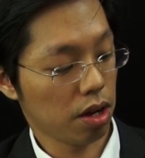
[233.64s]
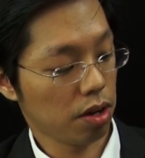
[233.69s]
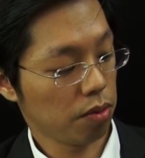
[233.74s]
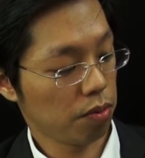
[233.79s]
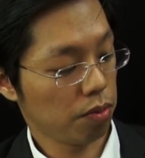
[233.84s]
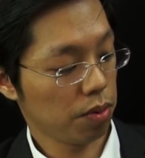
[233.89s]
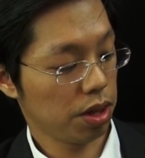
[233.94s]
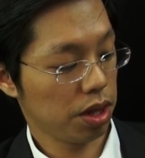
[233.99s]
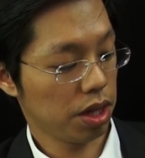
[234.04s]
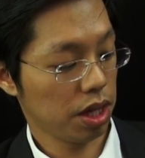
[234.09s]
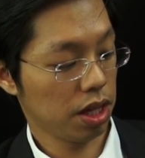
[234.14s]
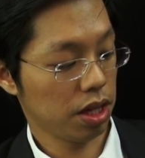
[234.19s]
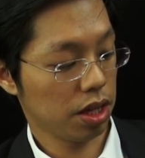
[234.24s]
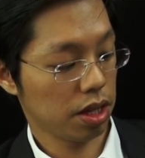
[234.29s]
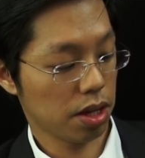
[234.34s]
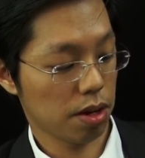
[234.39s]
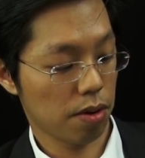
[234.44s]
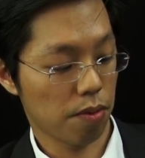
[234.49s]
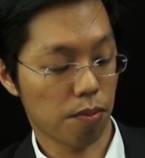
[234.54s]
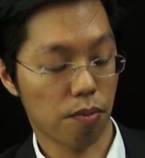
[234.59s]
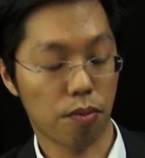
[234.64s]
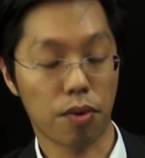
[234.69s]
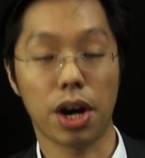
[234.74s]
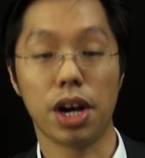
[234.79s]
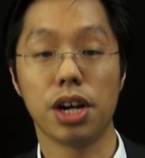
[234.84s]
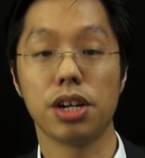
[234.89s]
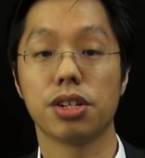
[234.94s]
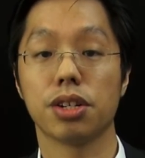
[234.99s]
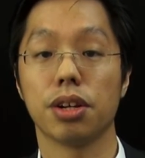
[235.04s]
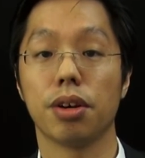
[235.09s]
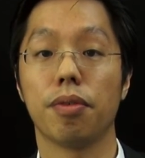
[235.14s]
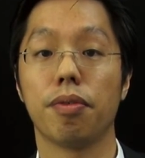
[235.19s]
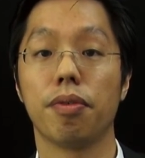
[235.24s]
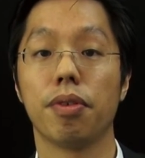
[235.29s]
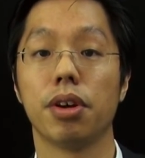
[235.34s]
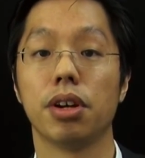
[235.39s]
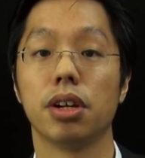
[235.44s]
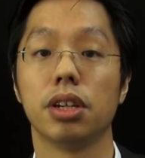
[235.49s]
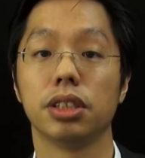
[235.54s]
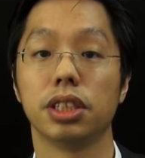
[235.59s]
within the range of
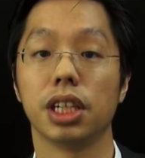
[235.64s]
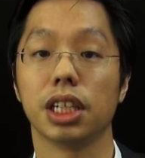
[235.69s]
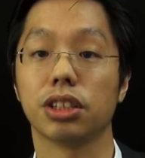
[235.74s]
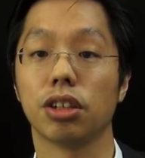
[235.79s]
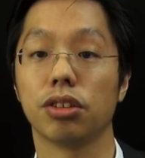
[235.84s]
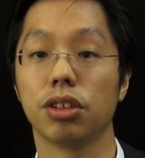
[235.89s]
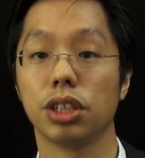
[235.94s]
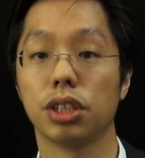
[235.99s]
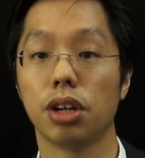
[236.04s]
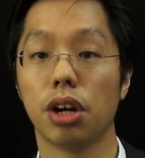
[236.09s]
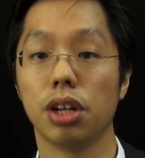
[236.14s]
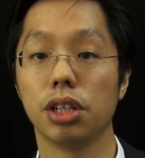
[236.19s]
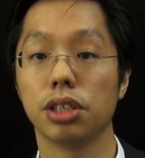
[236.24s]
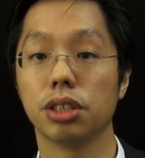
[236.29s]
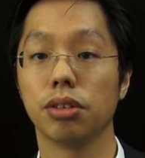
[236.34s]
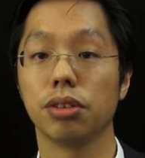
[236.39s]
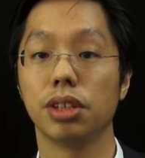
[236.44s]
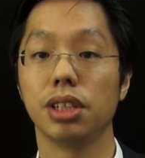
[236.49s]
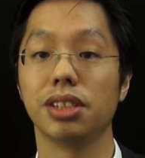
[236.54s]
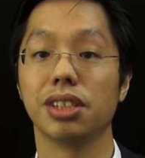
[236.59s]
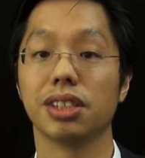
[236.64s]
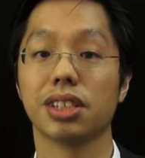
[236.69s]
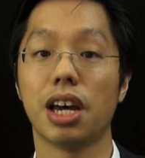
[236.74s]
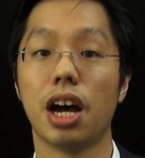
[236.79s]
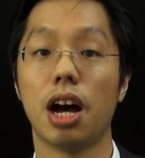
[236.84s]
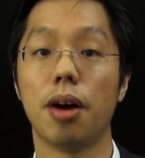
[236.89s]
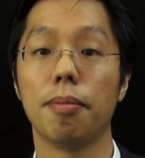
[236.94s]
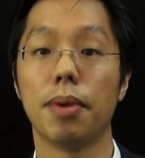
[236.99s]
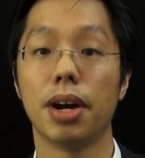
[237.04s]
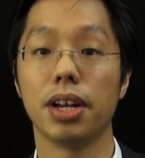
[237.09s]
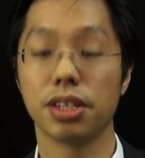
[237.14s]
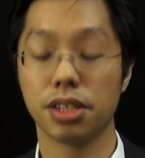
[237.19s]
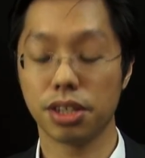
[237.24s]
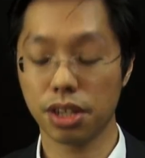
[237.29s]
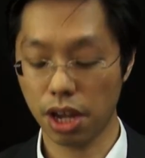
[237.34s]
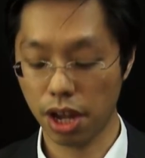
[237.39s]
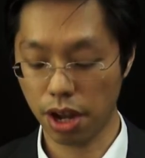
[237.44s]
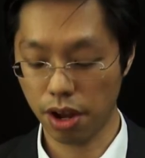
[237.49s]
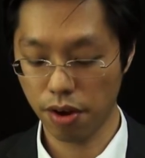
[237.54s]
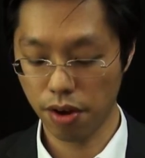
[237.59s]
$600. So this is an
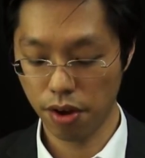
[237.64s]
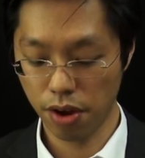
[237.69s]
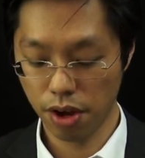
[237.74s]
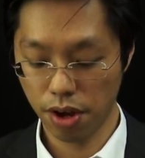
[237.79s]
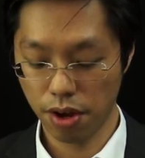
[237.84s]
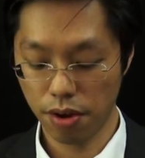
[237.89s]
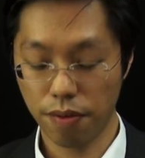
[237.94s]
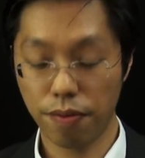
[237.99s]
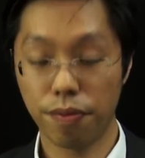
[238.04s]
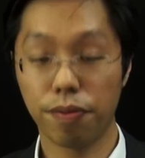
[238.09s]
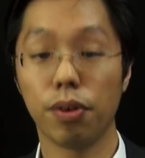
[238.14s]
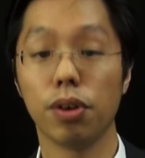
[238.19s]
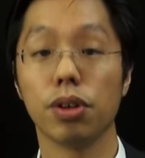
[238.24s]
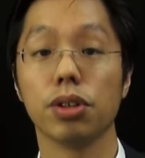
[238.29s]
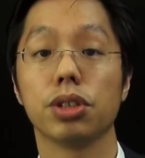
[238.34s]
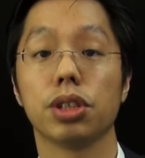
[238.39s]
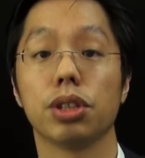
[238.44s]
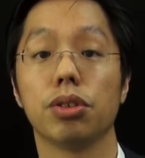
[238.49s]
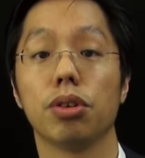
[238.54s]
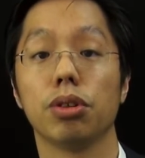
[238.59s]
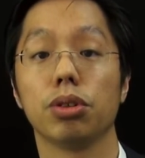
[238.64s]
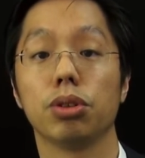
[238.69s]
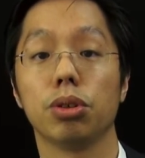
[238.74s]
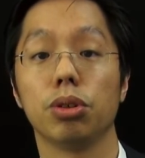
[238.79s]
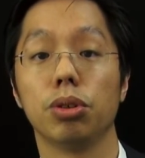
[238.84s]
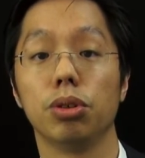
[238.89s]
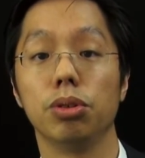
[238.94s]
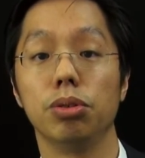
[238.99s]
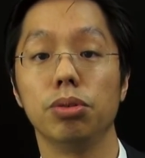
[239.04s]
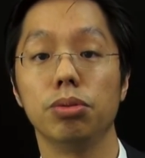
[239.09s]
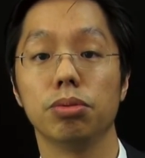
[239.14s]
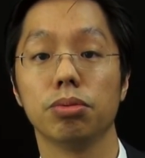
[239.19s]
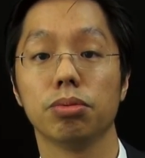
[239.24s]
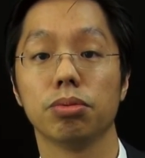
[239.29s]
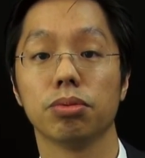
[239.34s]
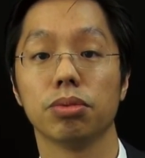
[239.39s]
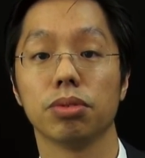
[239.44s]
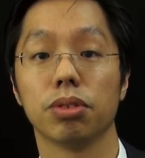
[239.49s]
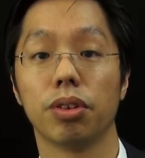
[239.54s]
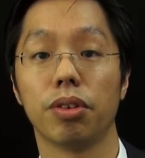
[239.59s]
Almanza 402.
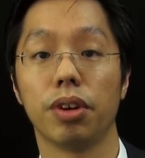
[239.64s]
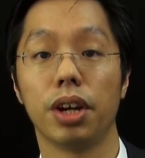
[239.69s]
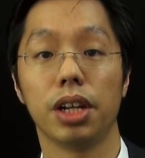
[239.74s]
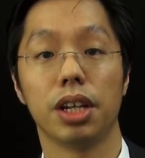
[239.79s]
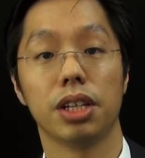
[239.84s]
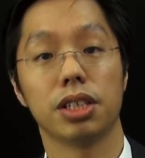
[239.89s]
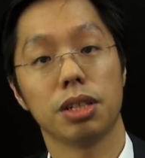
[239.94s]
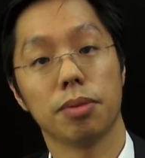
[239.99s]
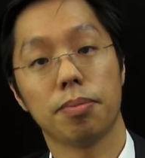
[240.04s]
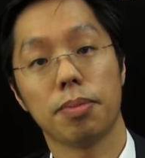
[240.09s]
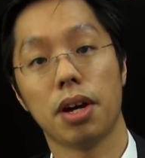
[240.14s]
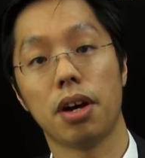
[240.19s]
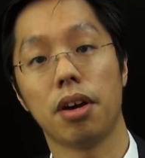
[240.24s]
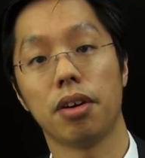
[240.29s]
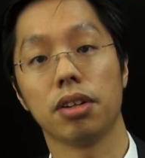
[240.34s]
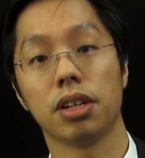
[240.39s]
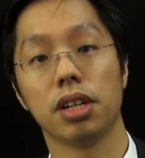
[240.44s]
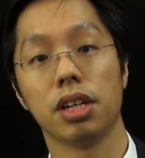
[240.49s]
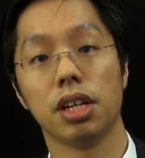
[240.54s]
Alright, it's about